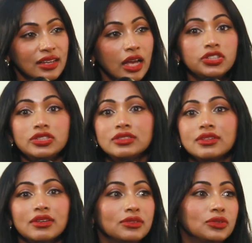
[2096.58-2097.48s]
And she's
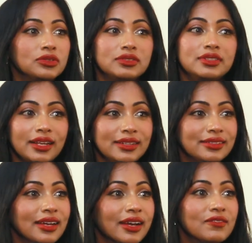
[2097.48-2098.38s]
got good talent,
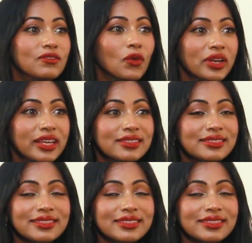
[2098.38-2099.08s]
like a voice.